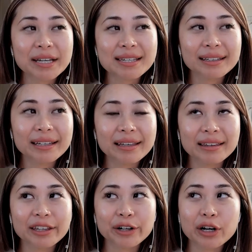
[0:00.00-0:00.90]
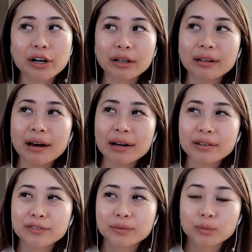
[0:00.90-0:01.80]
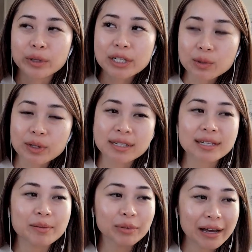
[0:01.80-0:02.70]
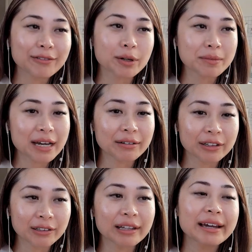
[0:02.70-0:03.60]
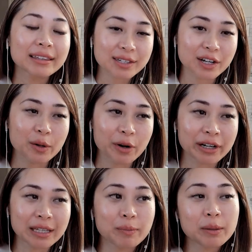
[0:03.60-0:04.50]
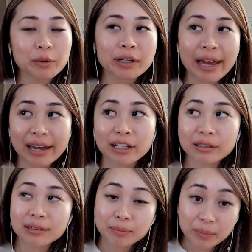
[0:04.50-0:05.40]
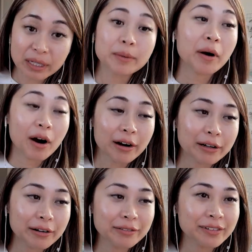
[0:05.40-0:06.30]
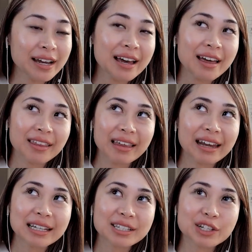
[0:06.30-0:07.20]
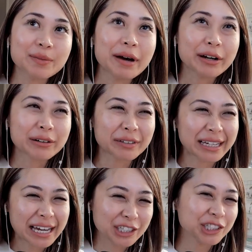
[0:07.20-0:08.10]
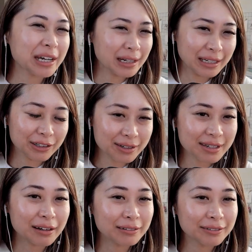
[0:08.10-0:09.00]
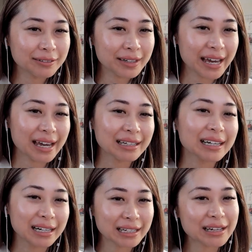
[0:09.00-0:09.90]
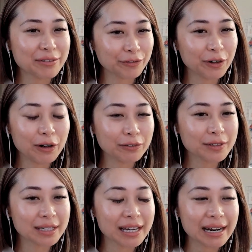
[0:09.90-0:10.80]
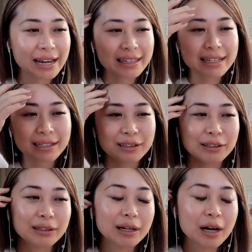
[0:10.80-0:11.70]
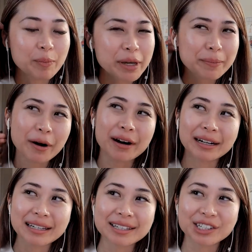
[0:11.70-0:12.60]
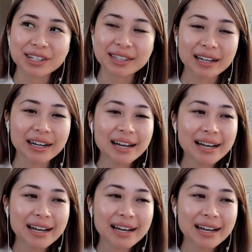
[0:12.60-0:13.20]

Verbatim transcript: Basically, there are a lot of resources and platforms out there like the stock market that people can be a part of. And it's just a matter of like educating yourself and, and getting involved. And I think a, a big part is just the